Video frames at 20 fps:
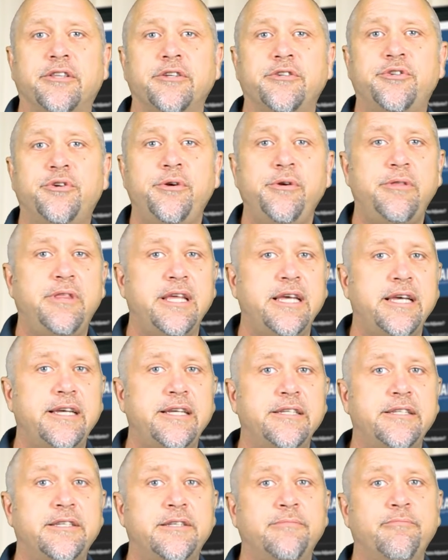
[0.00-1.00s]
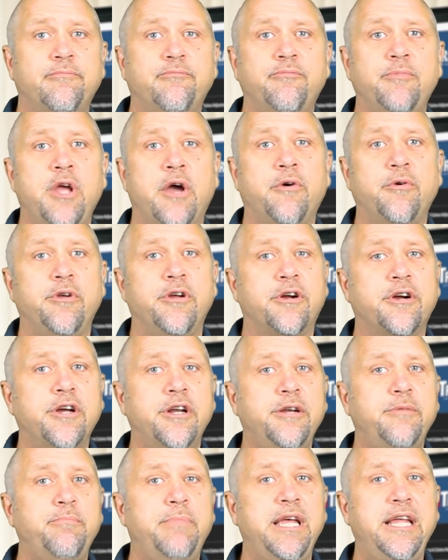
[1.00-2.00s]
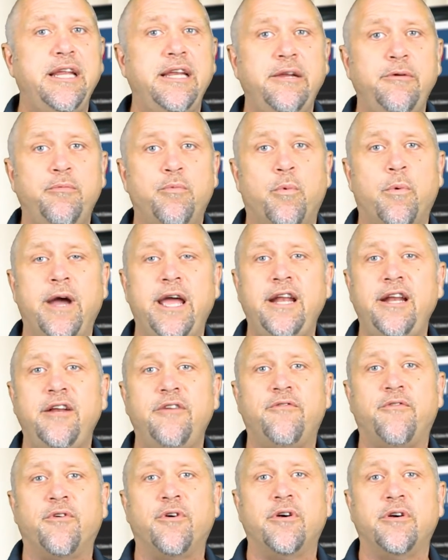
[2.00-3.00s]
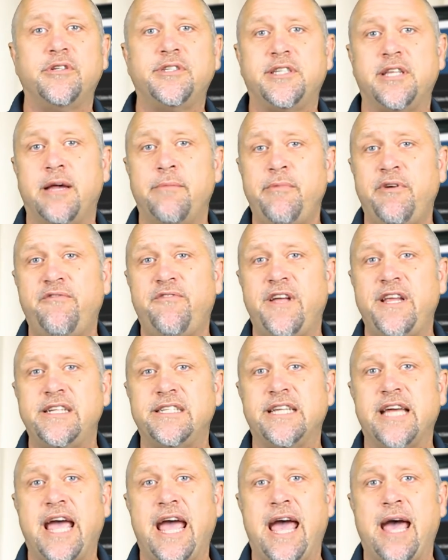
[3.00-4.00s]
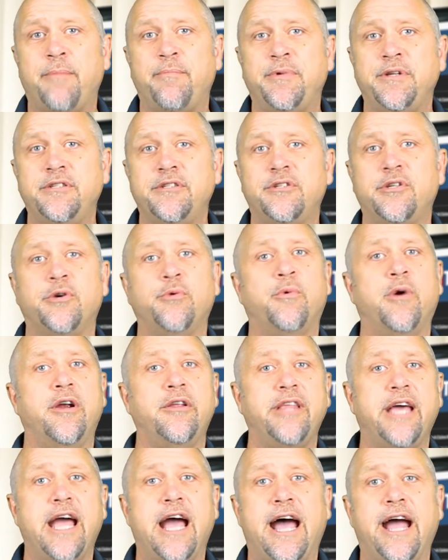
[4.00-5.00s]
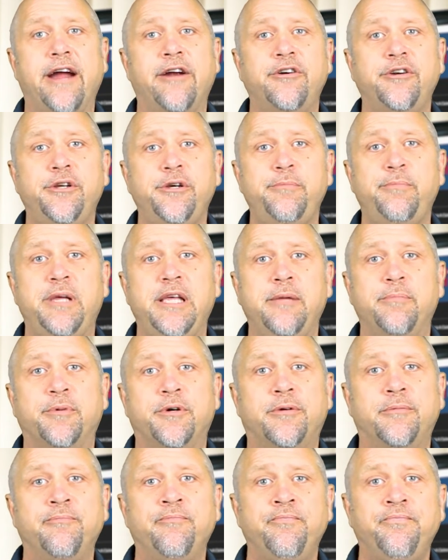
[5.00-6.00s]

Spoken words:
The truth is, you're going to be waiting for some event to happen to where they hire new people.